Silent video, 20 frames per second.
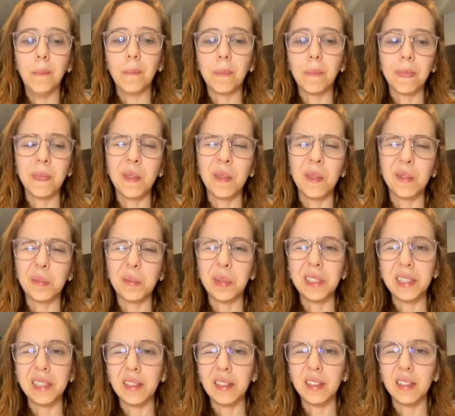not
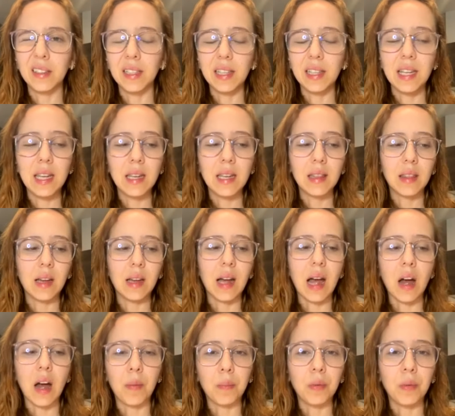particularly the
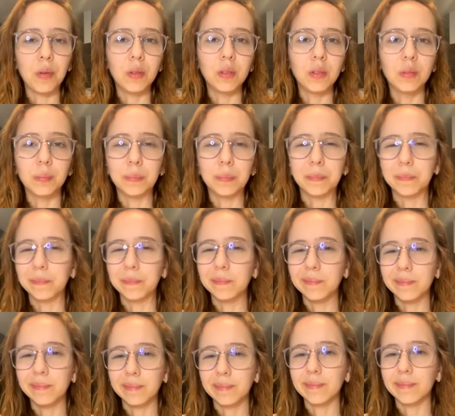apple.
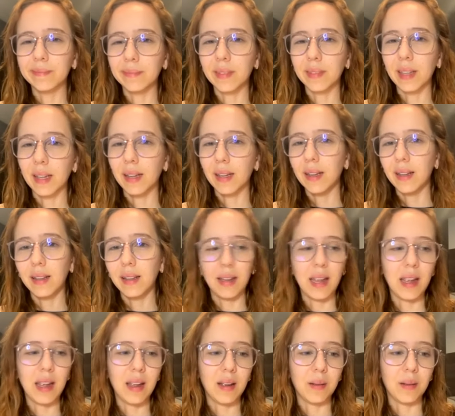
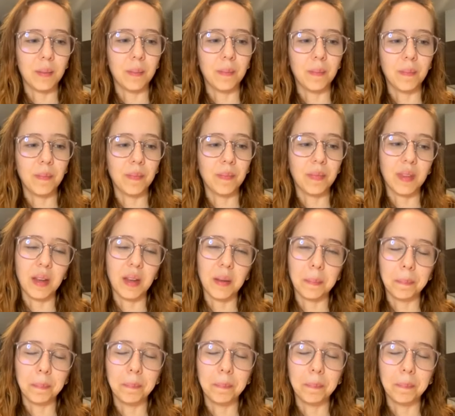Yep.